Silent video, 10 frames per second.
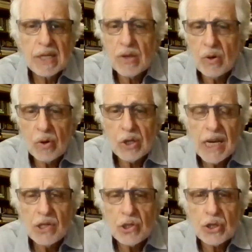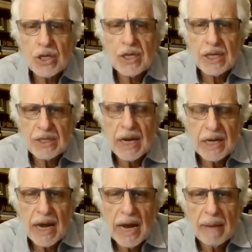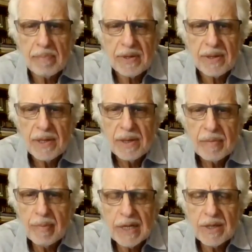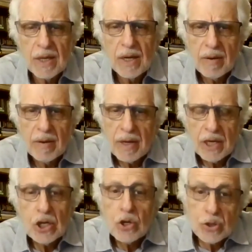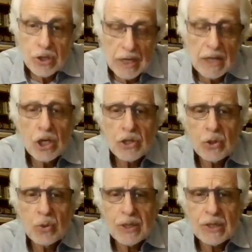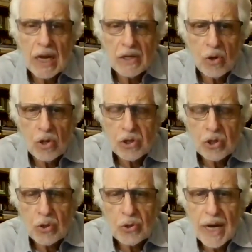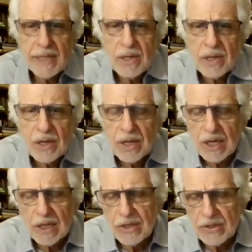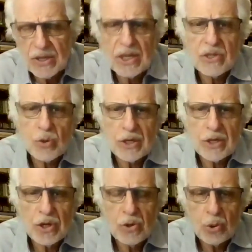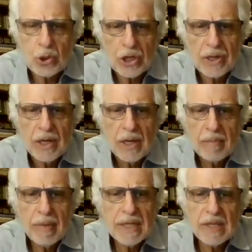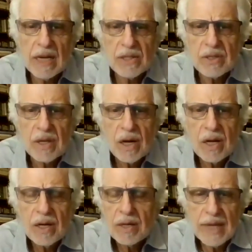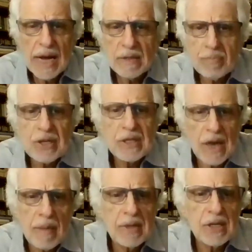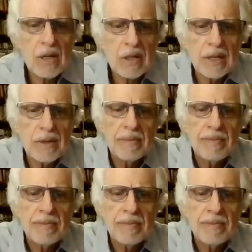But occasionally it can happen. But, you know, such as suicide also, right? Listening to a delusion, but not predominantly.